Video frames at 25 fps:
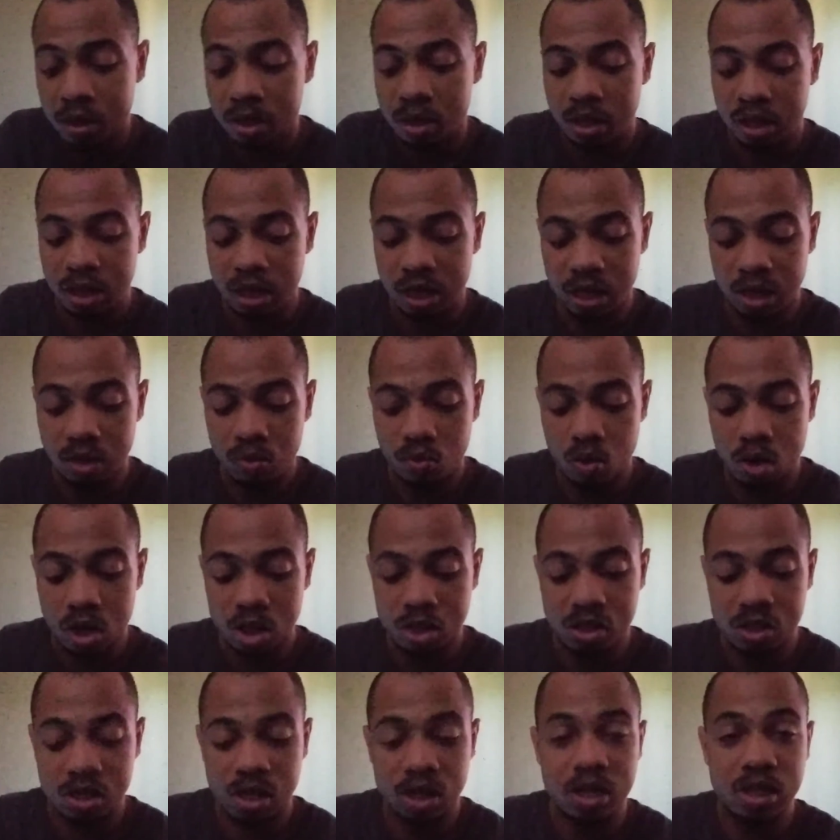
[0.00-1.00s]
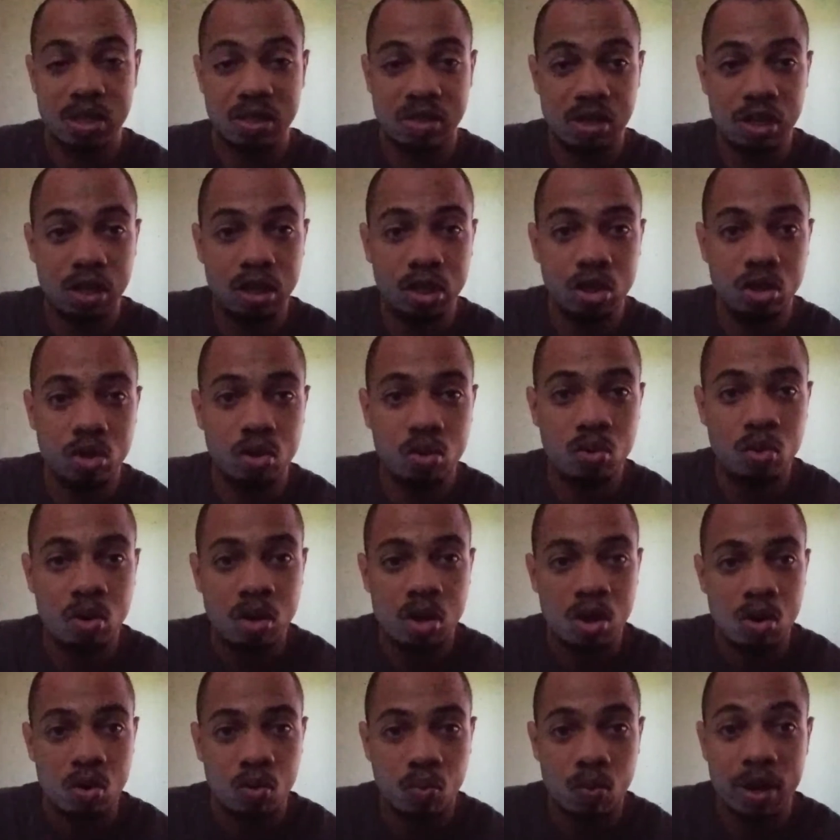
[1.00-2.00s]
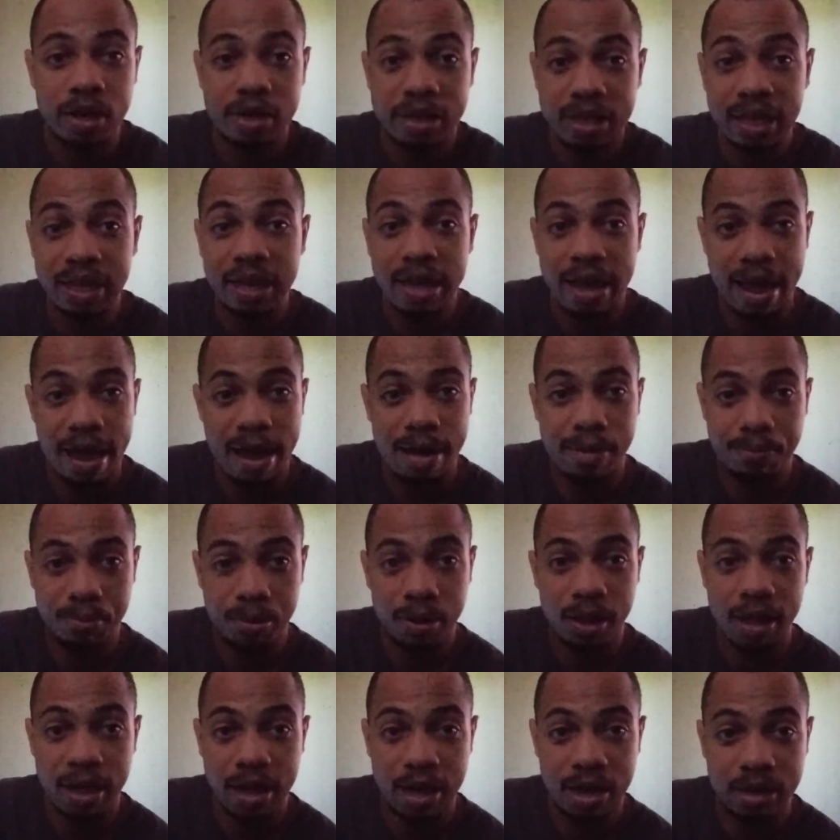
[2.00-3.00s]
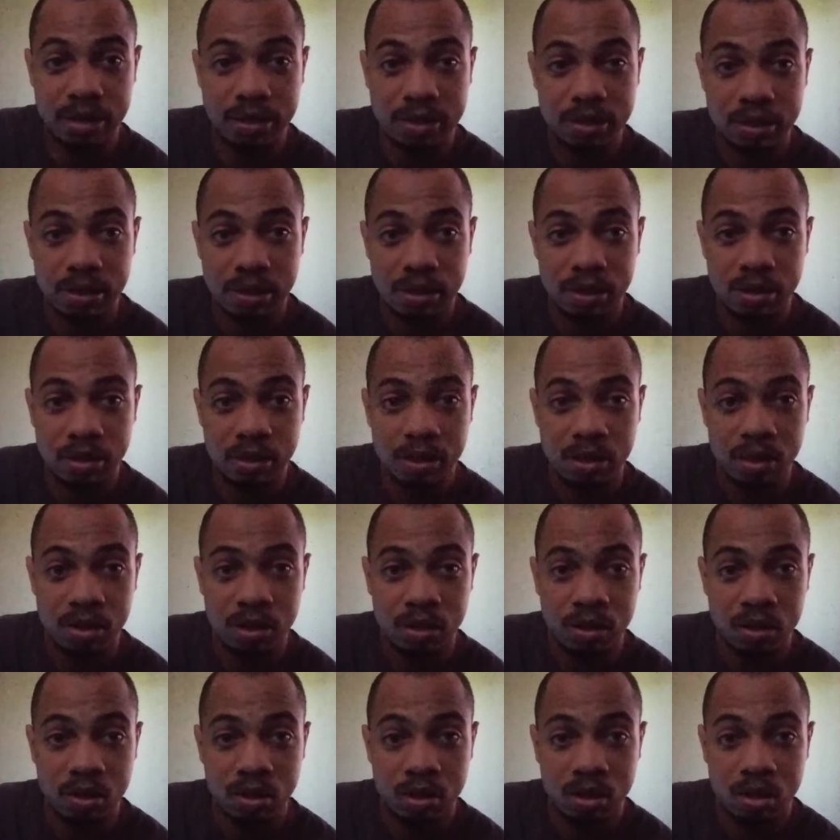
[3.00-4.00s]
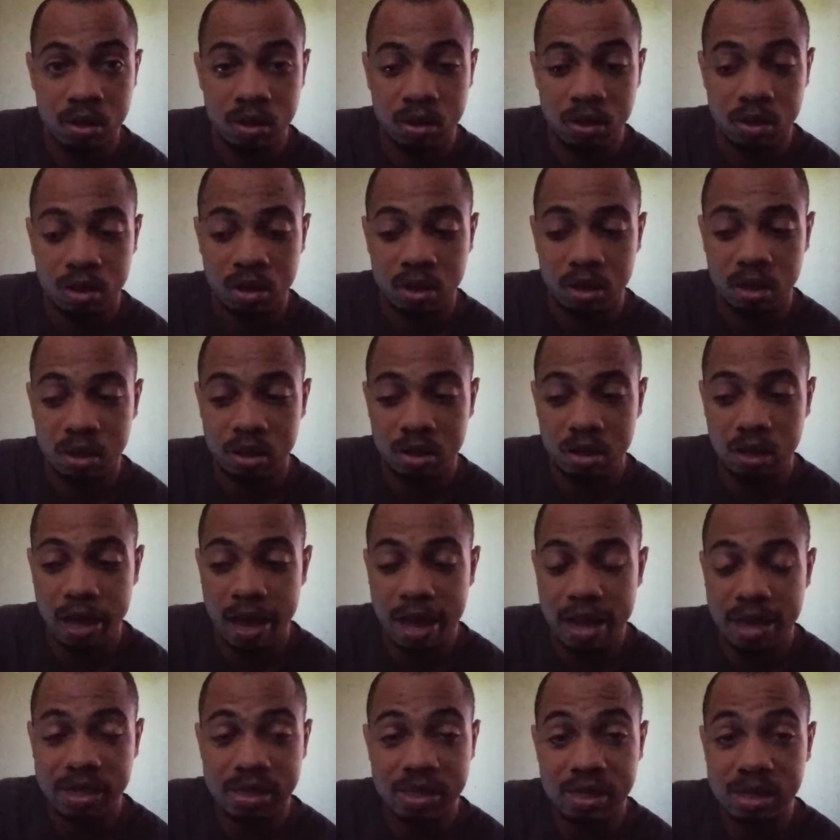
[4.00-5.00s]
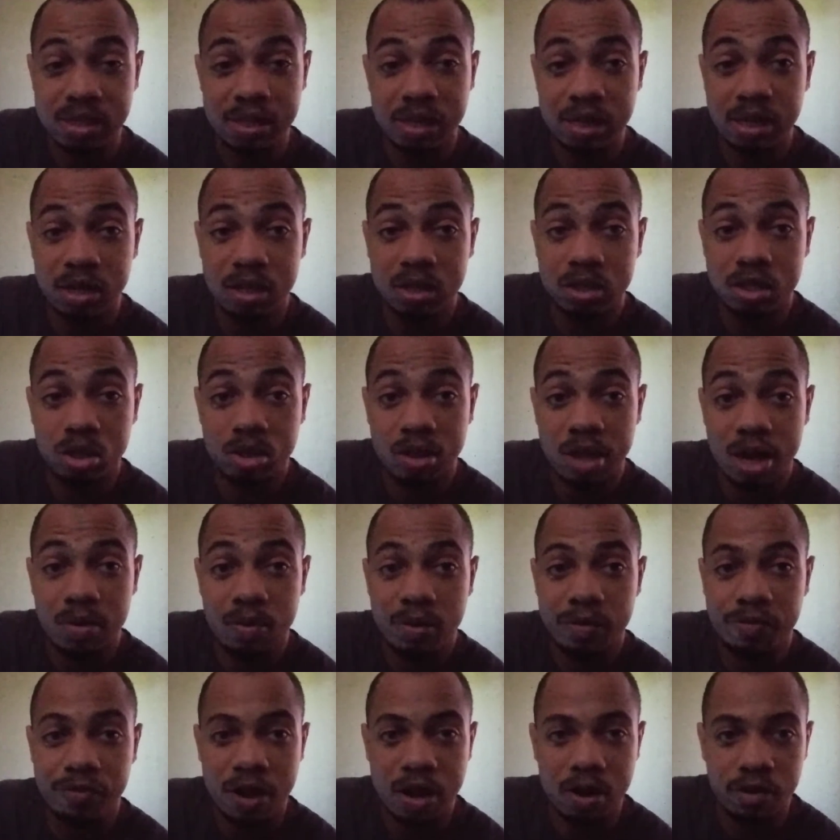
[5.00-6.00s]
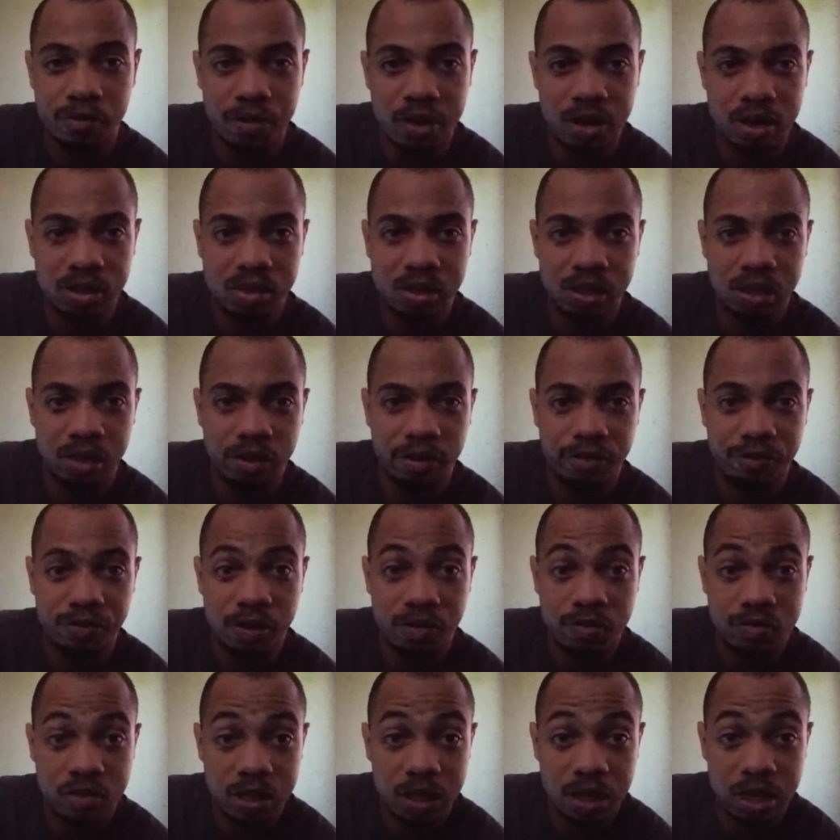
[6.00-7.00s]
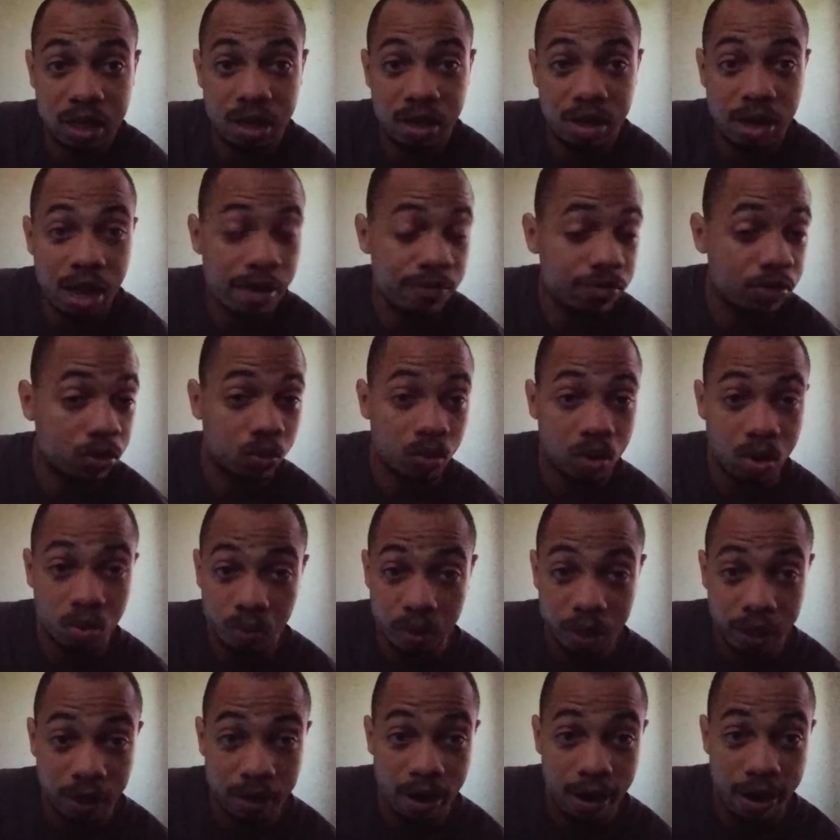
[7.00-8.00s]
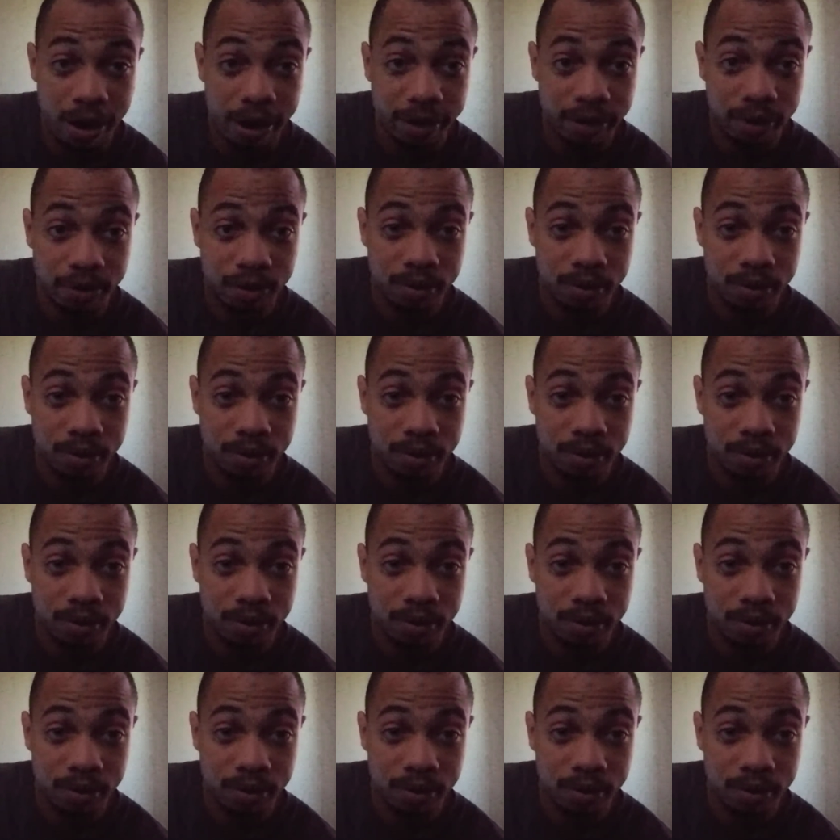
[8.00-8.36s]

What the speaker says: He wants to continue what he had planned, and since he couldn't do that with Final Fantasy 15 after what we got,